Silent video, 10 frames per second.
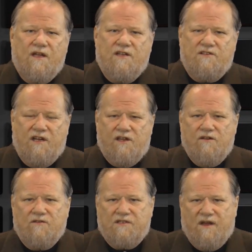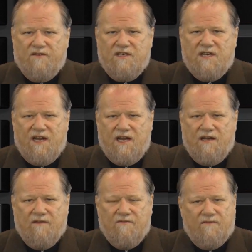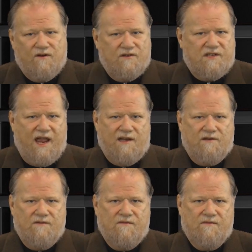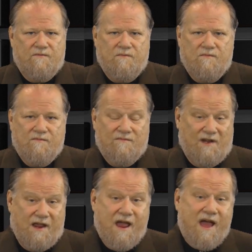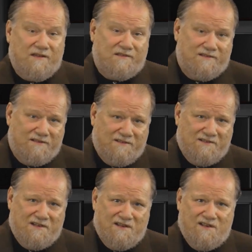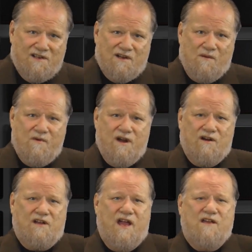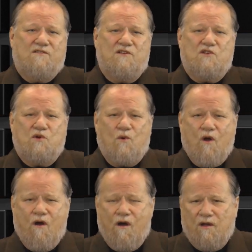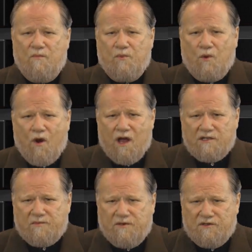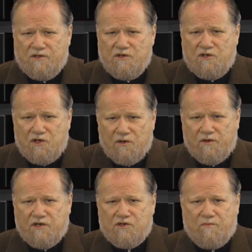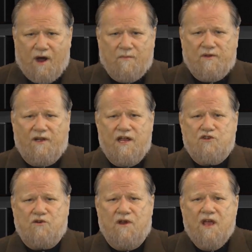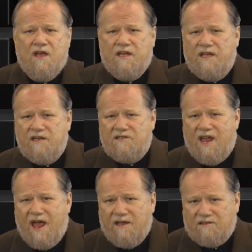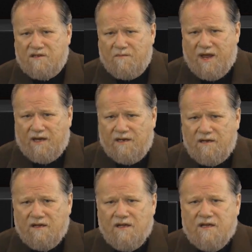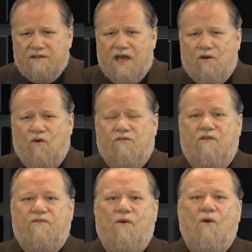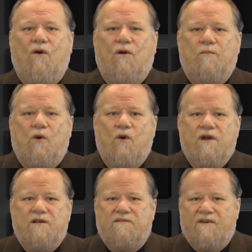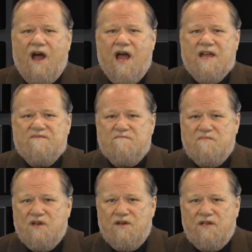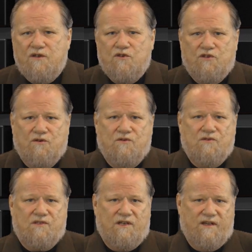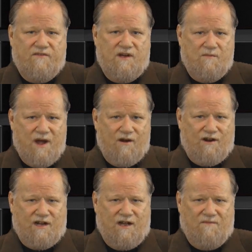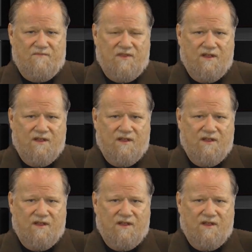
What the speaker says: Ezekiel 17, verse 8. Yes, America has a strong and prosperous Jewish population. It is estimated that over 4.5 million Jews live in America.